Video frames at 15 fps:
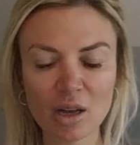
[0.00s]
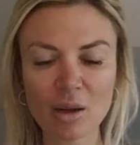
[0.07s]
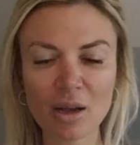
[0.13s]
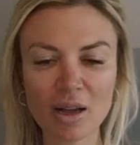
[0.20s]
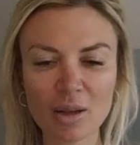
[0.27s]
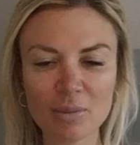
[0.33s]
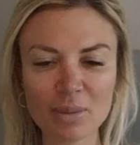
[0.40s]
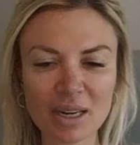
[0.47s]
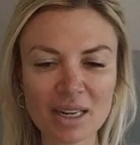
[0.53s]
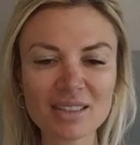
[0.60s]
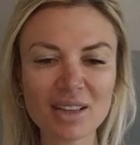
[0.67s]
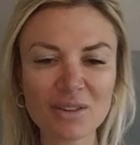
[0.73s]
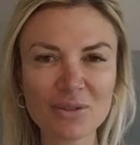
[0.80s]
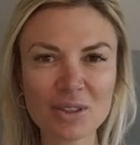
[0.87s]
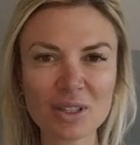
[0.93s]
But I
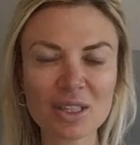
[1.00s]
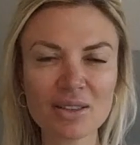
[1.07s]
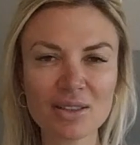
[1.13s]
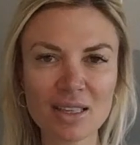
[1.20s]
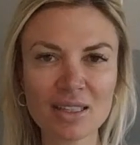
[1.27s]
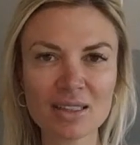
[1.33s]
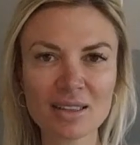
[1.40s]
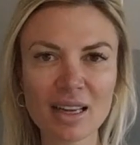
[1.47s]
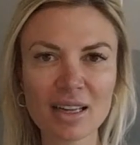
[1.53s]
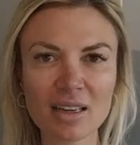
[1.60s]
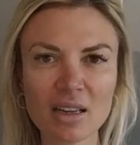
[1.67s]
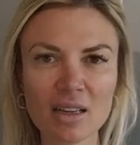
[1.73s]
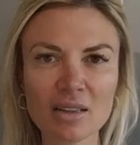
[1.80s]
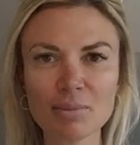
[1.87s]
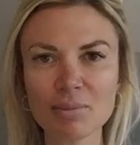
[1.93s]
definitely think
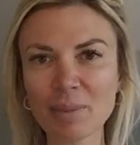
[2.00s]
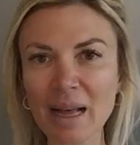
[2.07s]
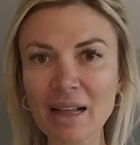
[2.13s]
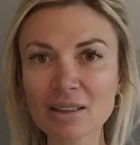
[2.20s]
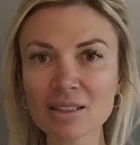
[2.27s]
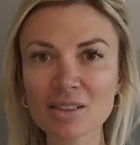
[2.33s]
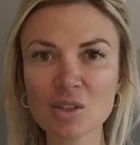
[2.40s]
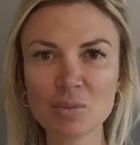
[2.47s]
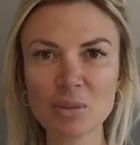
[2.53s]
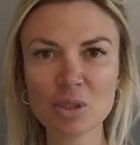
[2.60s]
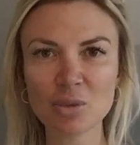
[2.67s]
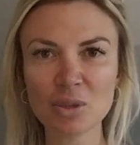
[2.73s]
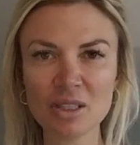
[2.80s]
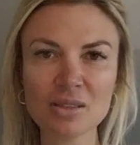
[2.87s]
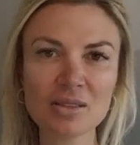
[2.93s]
that a balance
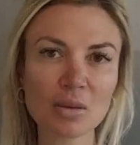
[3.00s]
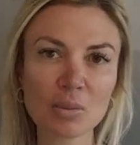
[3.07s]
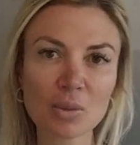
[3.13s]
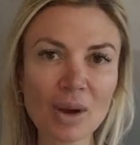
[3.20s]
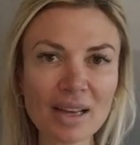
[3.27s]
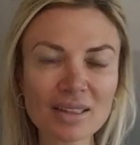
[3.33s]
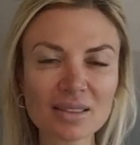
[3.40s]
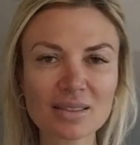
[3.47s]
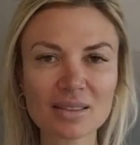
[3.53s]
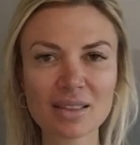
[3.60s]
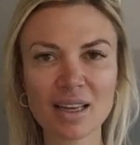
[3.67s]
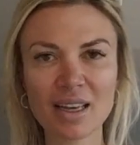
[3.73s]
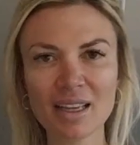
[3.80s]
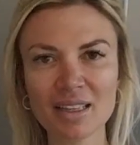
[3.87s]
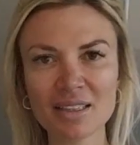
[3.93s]
between some rest
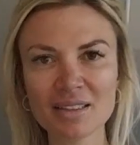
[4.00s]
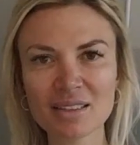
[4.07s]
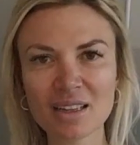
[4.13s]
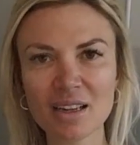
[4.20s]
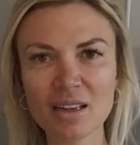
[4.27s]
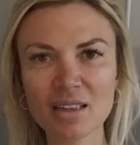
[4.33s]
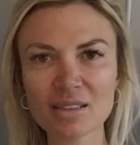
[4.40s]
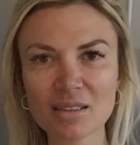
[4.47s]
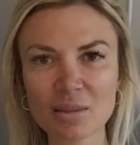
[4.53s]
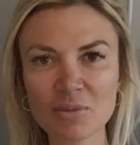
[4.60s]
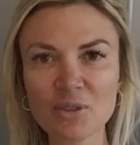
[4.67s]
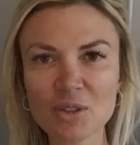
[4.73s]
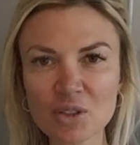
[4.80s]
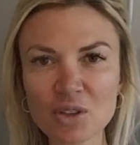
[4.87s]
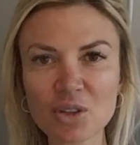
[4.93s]
and some
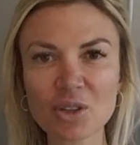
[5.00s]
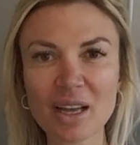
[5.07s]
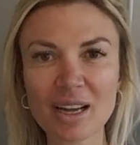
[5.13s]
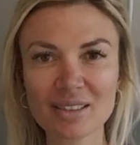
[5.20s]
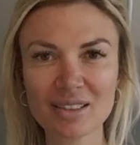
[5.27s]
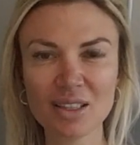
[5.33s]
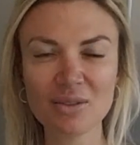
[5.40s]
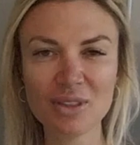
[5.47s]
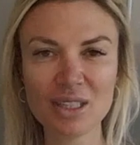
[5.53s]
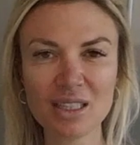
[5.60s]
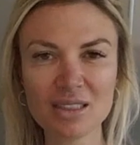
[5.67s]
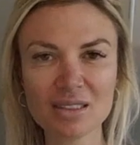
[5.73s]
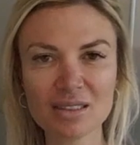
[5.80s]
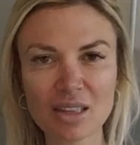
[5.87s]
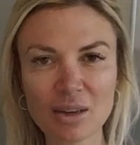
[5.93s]
physical
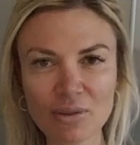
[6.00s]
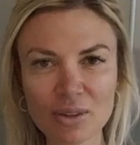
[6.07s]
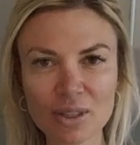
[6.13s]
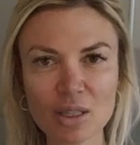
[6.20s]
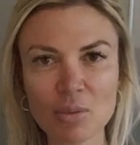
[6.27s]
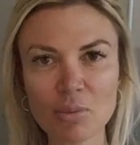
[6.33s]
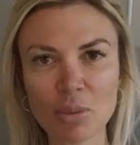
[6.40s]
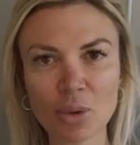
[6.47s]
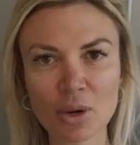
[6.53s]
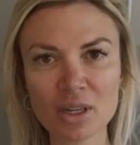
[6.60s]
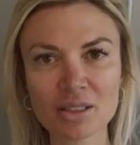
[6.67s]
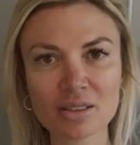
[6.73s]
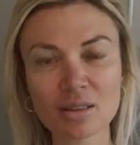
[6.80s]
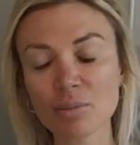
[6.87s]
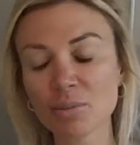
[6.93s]
activity is definitely important.
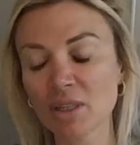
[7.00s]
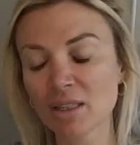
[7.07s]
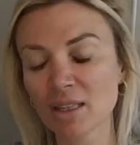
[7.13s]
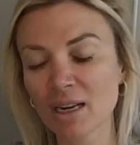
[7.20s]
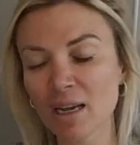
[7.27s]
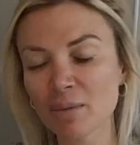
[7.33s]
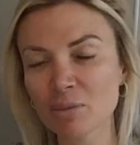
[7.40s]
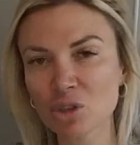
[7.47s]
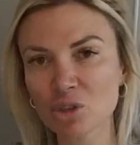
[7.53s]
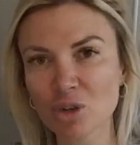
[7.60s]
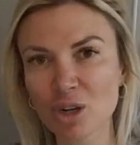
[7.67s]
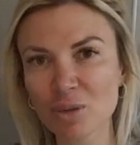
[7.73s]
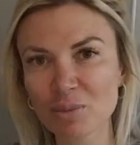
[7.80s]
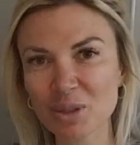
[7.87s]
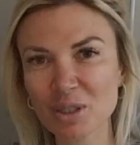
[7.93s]
It's something that I'm a
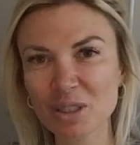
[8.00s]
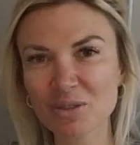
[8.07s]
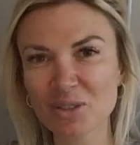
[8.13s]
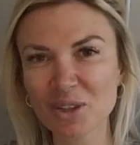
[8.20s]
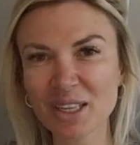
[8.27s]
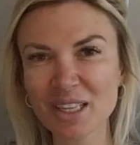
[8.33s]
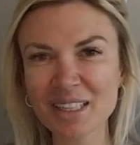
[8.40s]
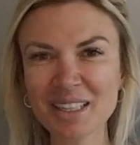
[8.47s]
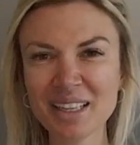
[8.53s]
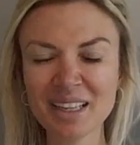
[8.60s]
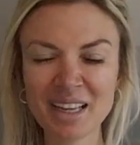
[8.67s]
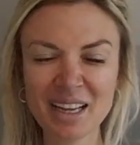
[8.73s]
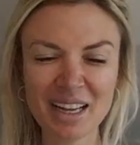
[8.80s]
strong believer in.